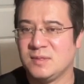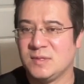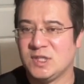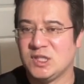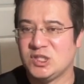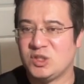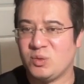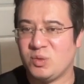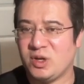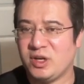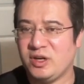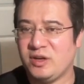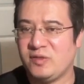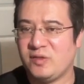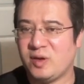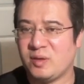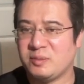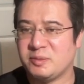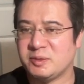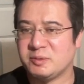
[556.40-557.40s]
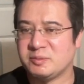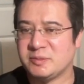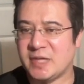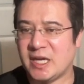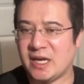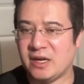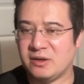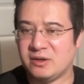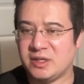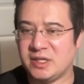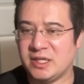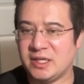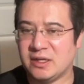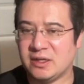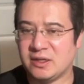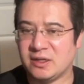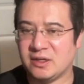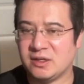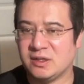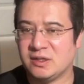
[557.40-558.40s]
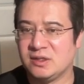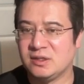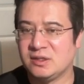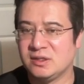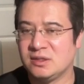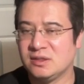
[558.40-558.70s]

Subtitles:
So we're going to farm them down here.